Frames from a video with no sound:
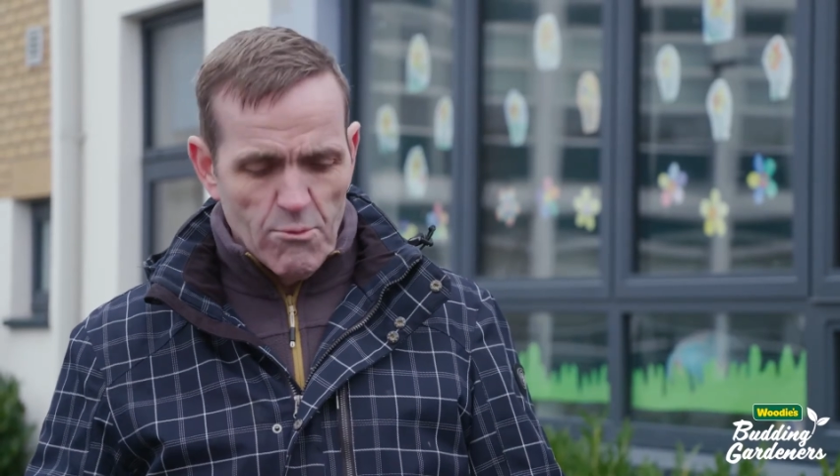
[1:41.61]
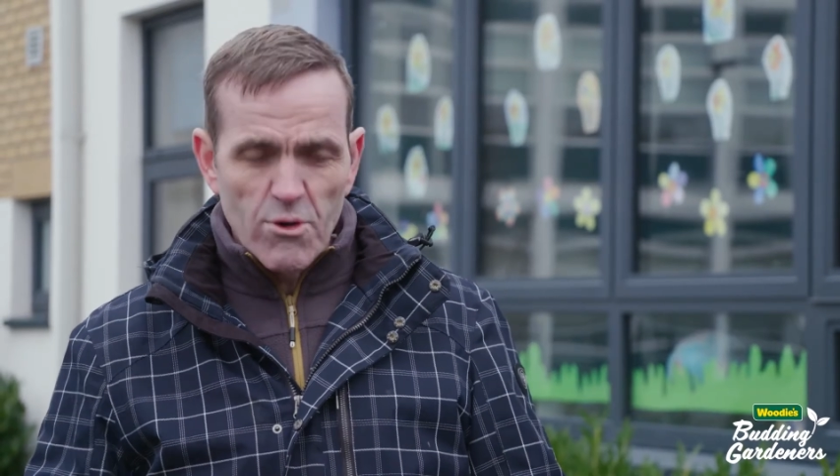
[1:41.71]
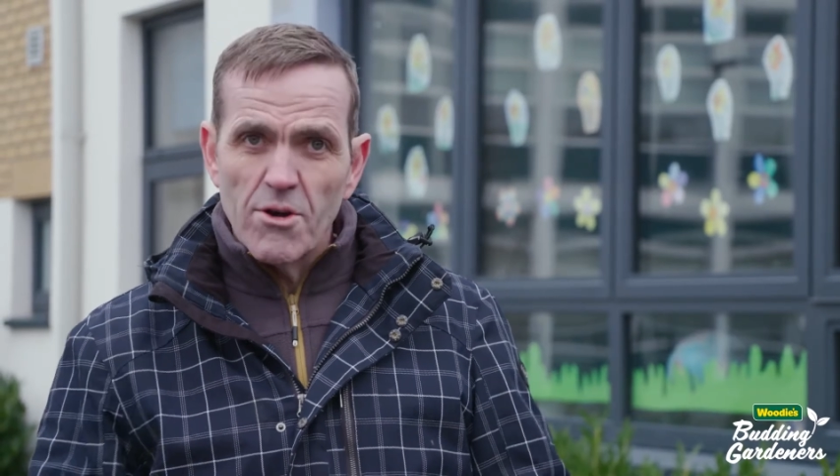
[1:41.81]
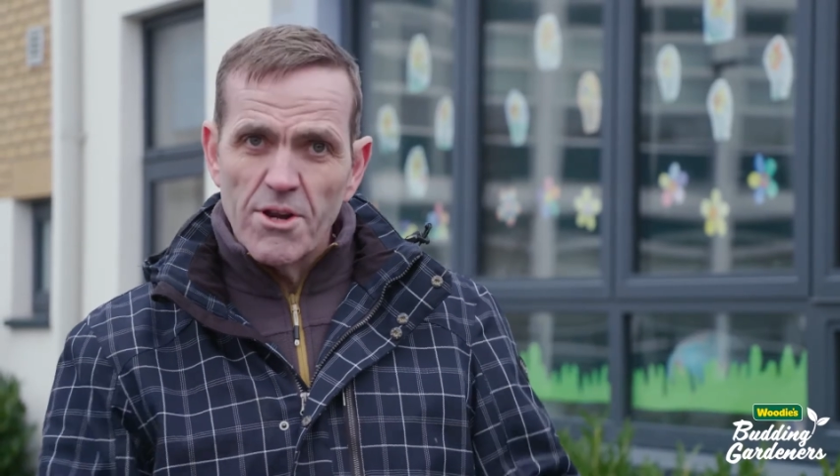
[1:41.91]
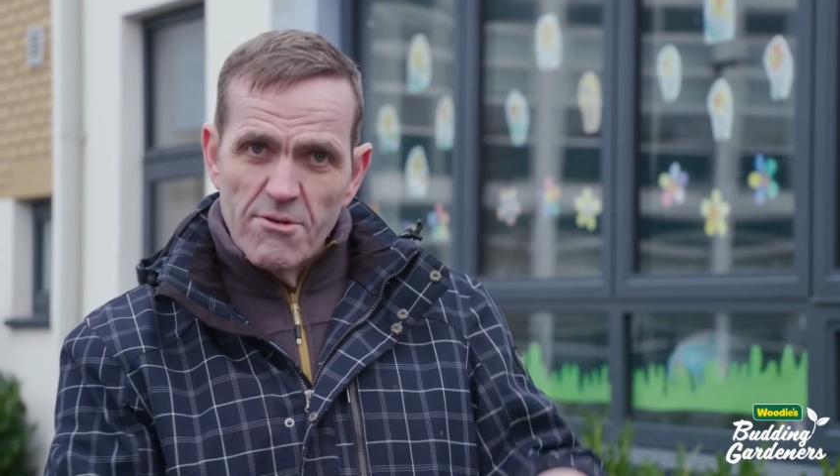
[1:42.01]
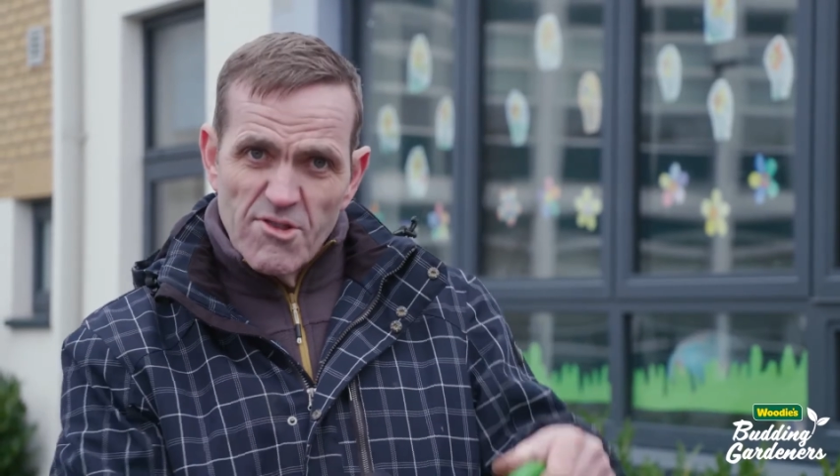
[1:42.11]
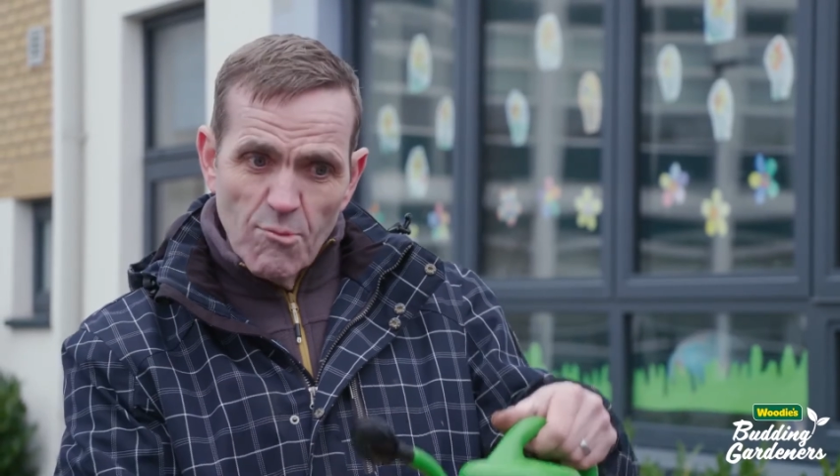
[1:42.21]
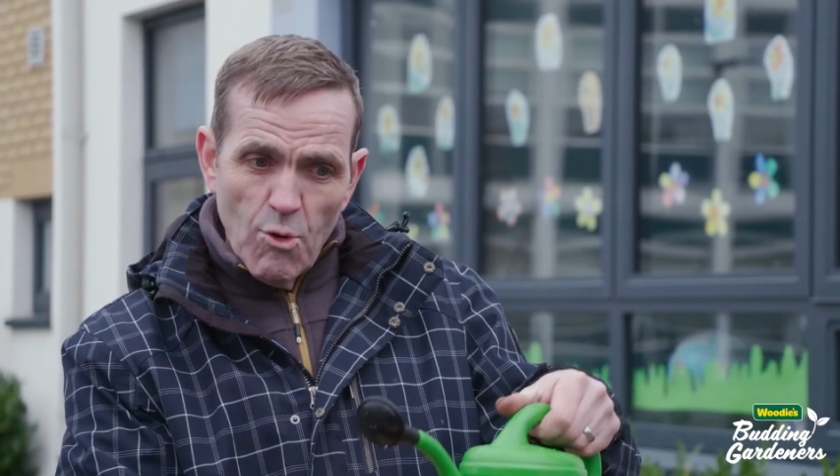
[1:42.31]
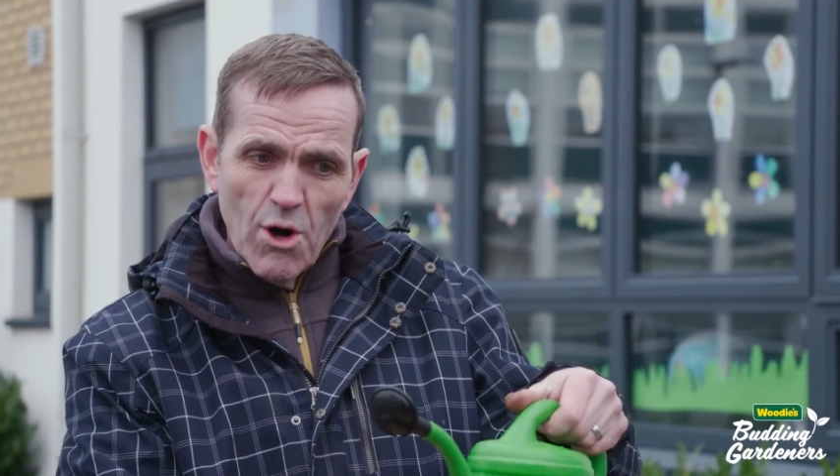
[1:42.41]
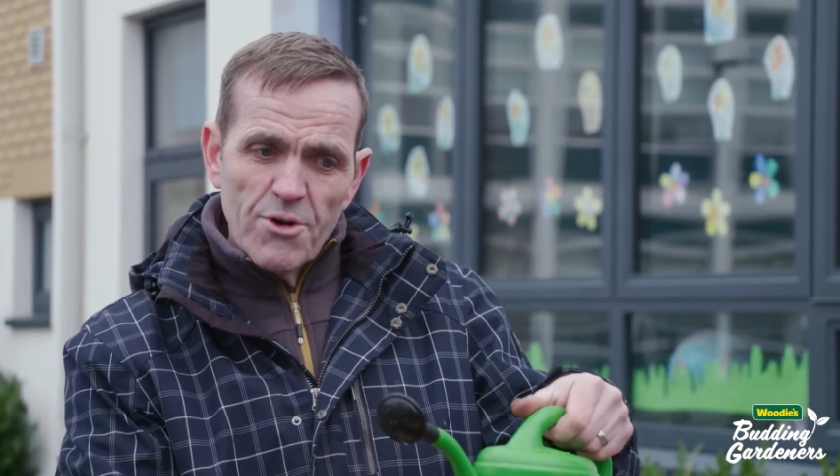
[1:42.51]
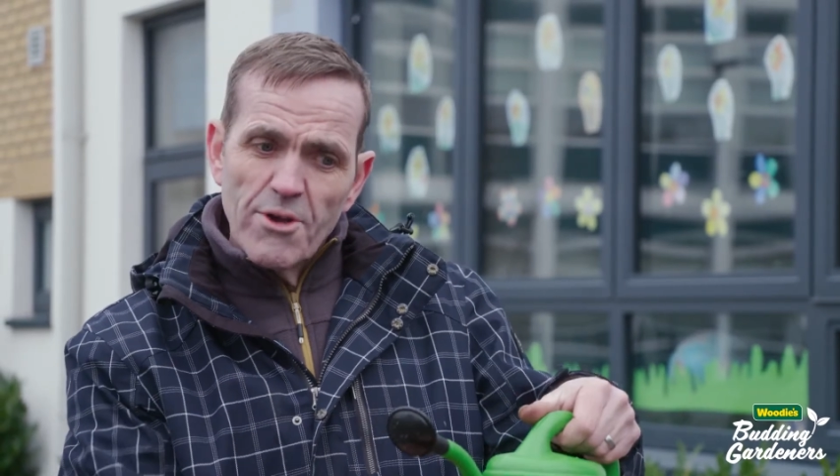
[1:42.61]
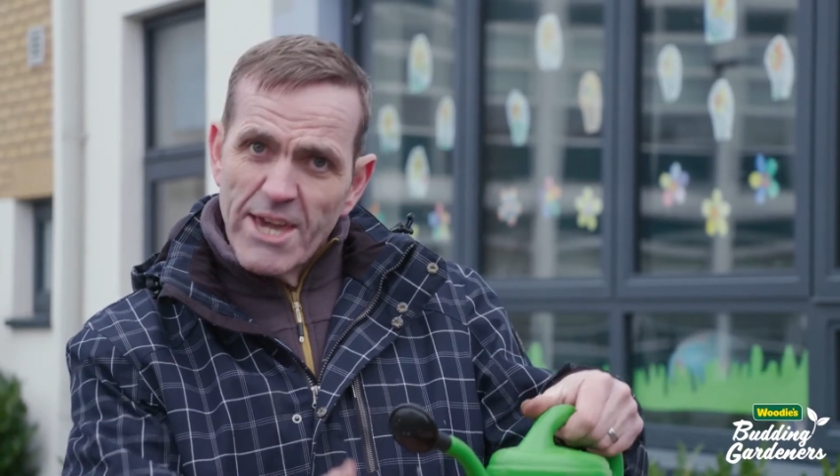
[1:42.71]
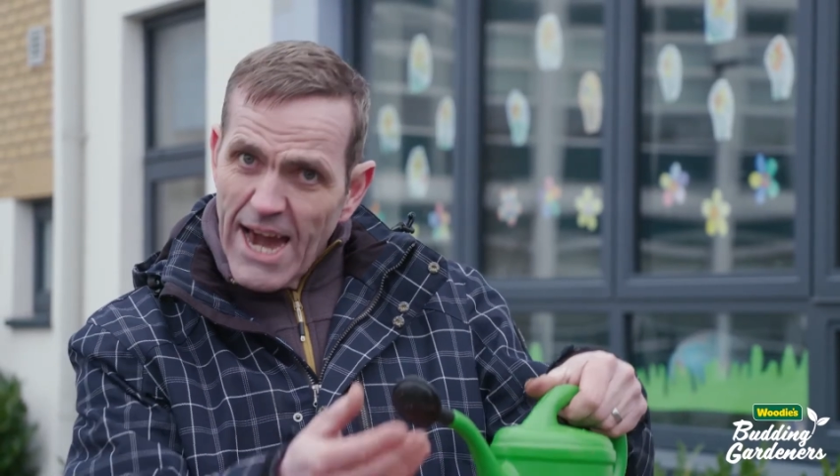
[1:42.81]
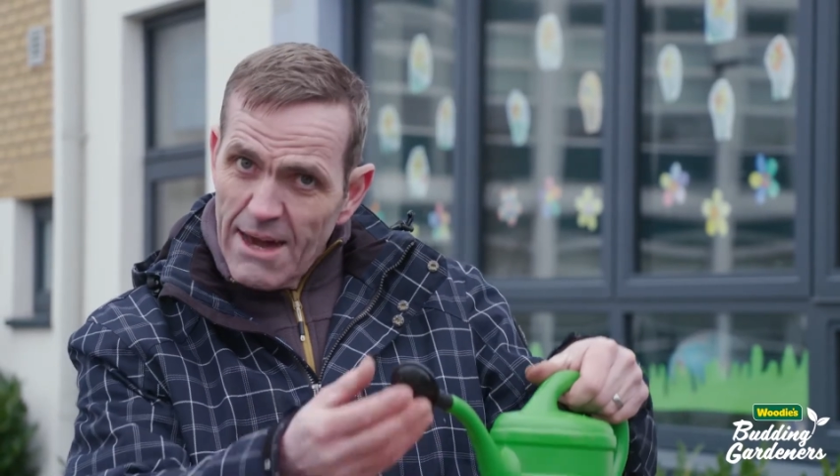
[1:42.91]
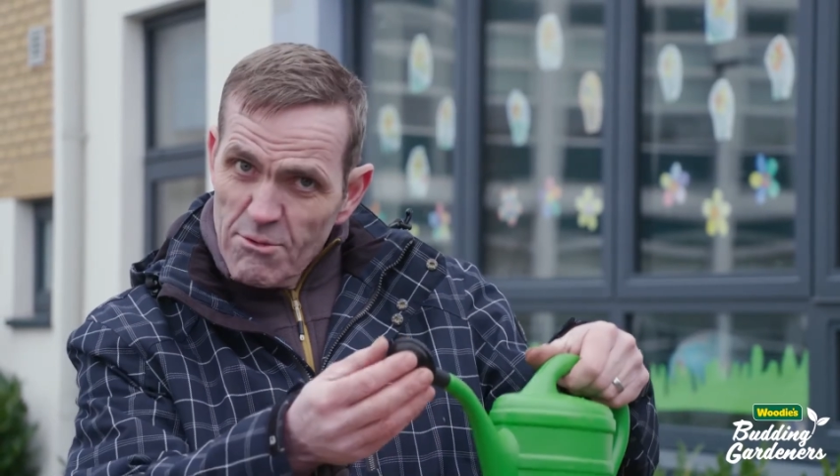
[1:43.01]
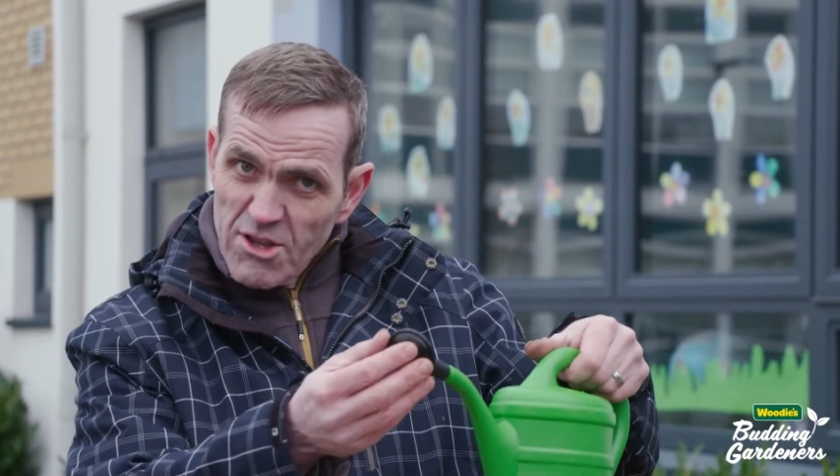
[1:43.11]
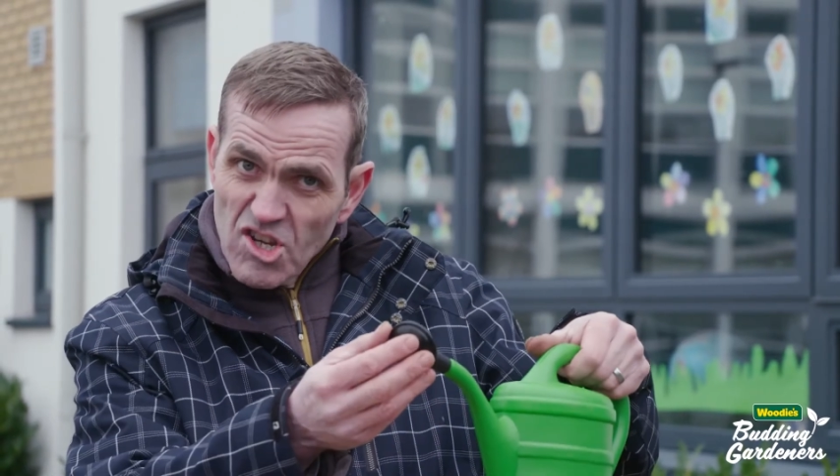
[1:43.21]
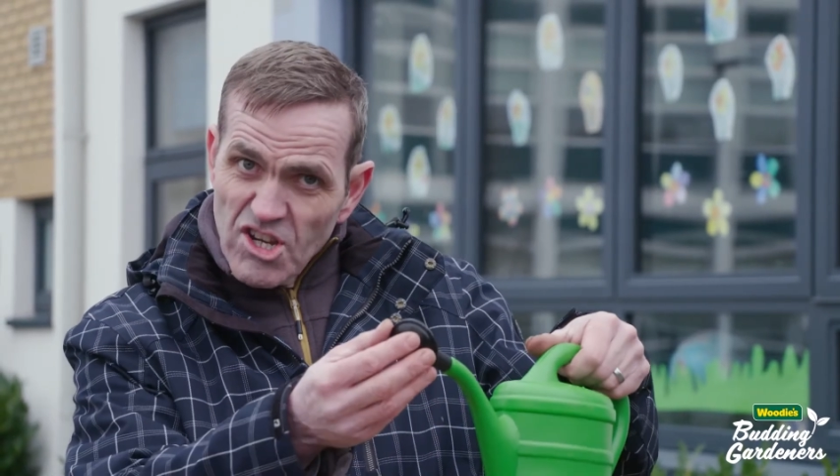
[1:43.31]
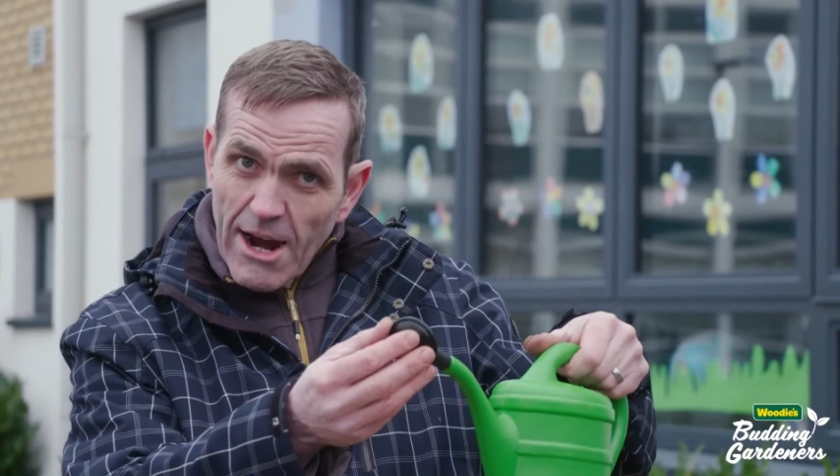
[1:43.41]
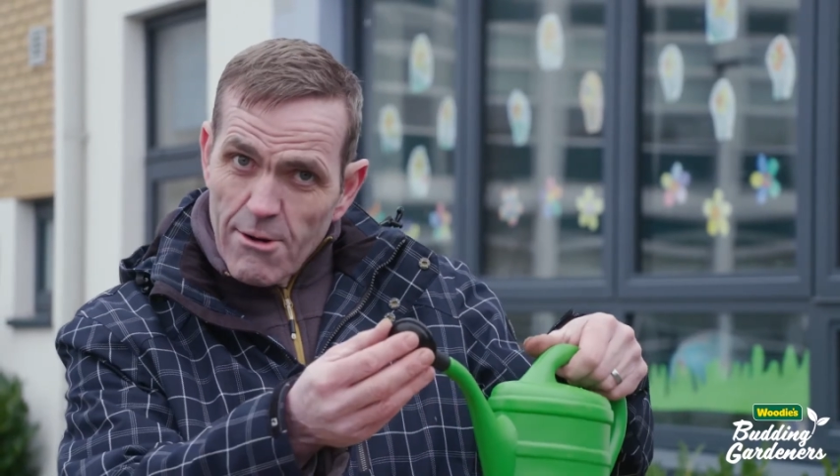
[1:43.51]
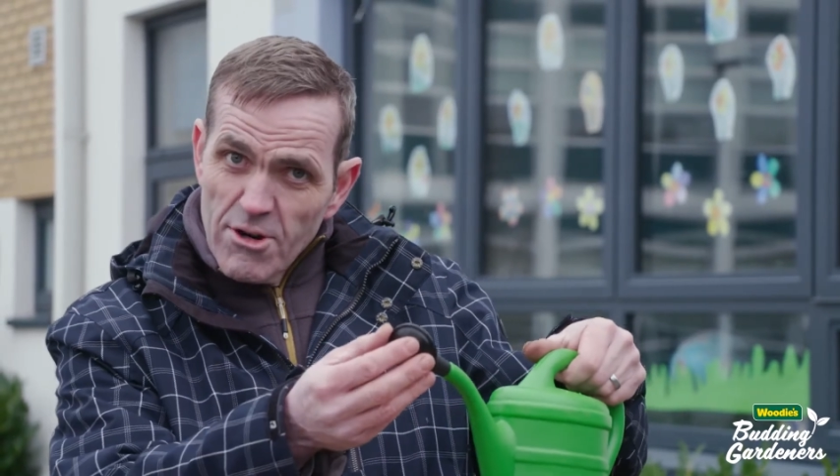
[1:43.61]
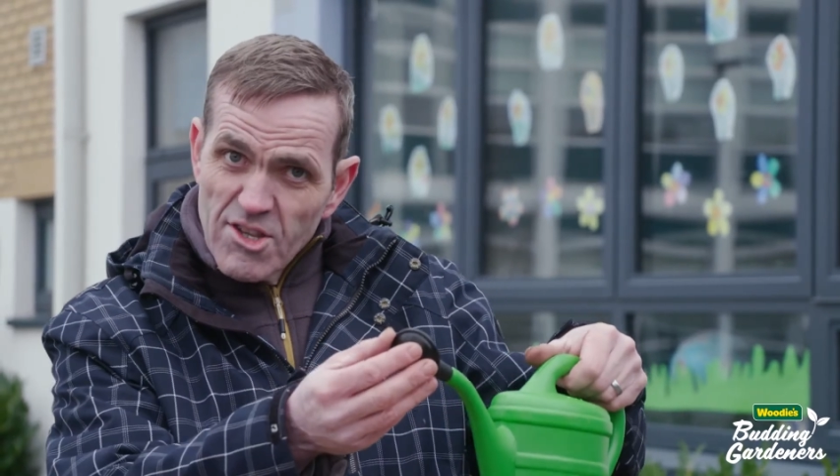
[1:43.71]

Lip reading: We're going to use the watering can with the shower